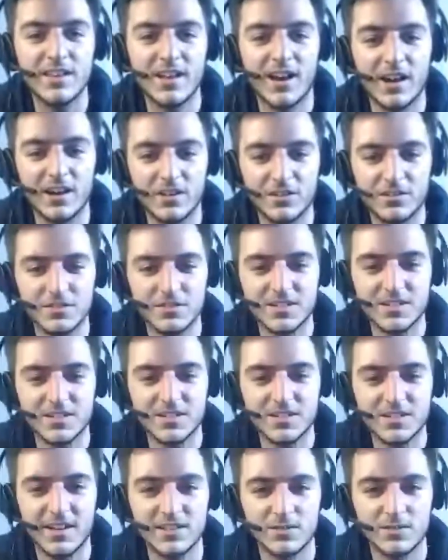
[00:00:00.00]
that. I understand
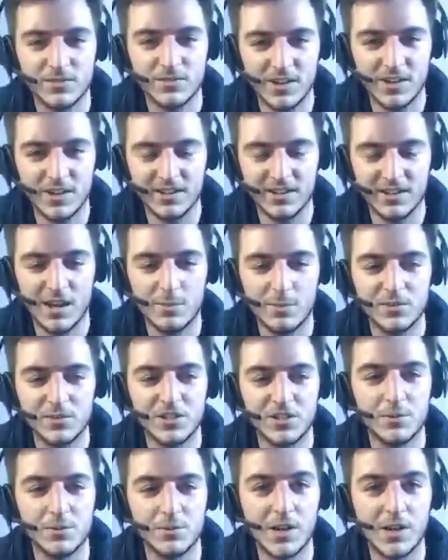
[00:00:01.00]
that it's a reality
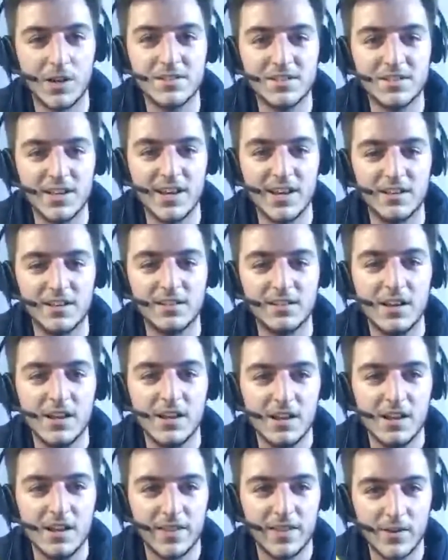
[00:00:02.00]
competition, but I'm saying
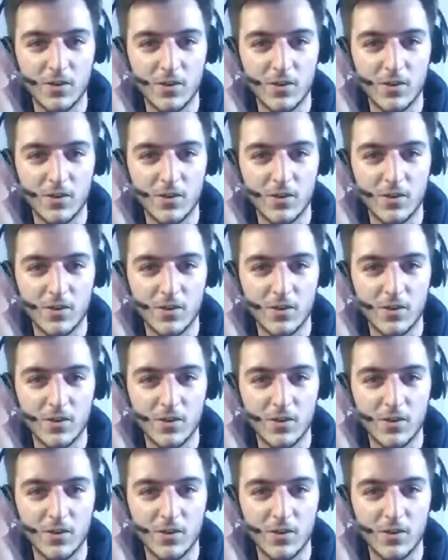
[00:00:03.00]
they